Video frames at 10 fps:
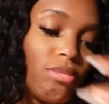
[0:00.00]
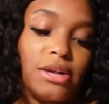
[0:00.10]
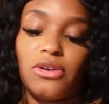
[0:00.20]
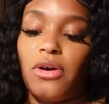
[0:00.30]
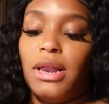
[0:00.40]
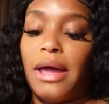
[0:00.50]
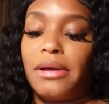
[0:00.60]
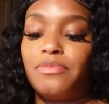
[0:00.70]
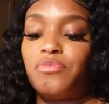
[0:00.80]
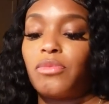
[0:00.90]
So he
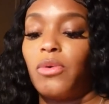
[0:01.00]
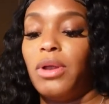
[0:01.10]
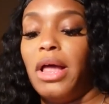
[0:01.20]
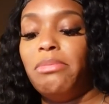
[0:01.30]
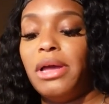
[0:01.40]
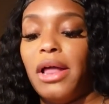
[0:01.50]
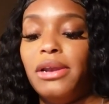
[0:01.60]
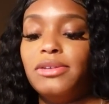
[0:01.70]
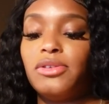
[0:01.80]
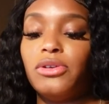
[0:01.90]
like, well, let me at
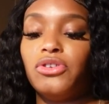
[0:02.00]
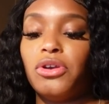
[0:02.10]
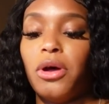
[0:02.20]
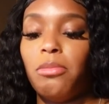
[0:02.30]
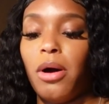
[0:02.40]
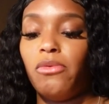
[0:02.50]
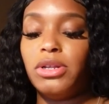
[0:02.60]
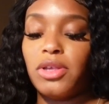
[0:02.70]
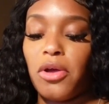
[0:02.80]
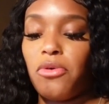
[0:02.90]
least get your number. I want
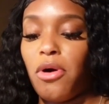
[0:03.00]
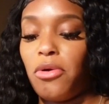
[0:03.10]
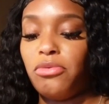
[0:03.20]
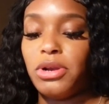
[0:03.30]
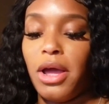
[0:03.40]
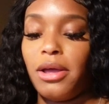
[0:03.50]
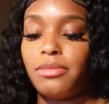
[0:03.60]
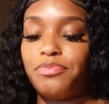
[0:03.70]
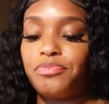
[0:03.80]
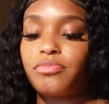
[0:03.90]
to take you out on a date.
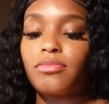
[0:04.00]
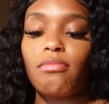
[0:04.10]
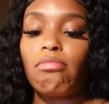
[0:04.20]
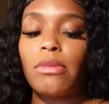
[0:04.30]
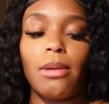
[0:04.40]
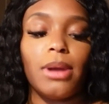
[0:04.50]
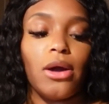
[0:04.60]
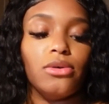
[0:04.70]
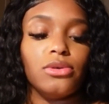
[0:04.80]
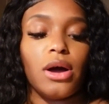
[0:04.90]
I'm like,
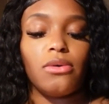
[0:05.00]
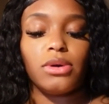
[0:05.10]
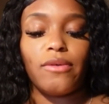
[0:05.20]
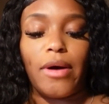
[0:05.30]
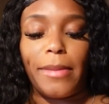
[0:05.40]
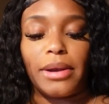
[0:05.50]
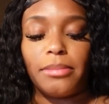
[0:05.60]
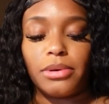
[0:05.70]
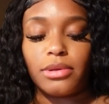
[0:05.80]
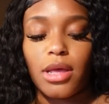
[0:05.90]
oh no, I won't give out my
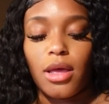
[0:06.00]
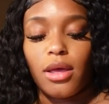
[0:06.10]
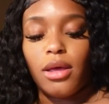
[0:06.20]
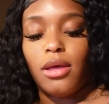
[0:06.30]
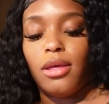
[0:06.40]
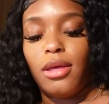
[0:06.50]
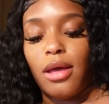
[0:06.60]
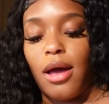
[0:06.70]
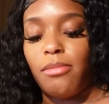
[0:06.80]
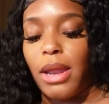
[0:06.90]
number.
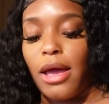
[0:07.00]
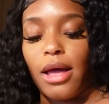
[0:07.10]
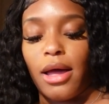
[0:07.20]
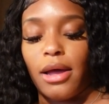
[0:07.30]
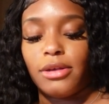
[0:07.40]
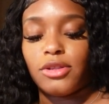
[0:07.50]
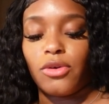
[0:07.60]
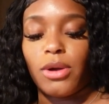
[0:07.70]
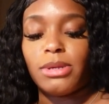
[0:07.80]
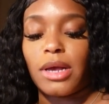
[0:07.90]
I'm like, uh, uh
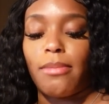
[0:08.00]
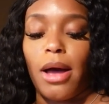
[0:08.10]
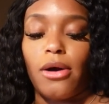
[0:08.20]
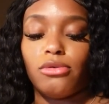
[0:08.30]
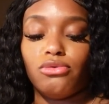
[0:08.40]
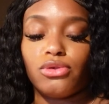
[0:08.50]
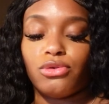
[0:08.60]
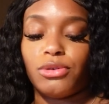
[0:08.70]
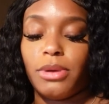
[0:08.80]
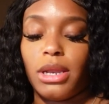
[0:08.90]
Instagram. He's talking about I don't do
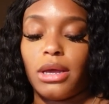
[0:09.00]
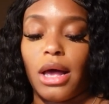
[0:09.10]
social media.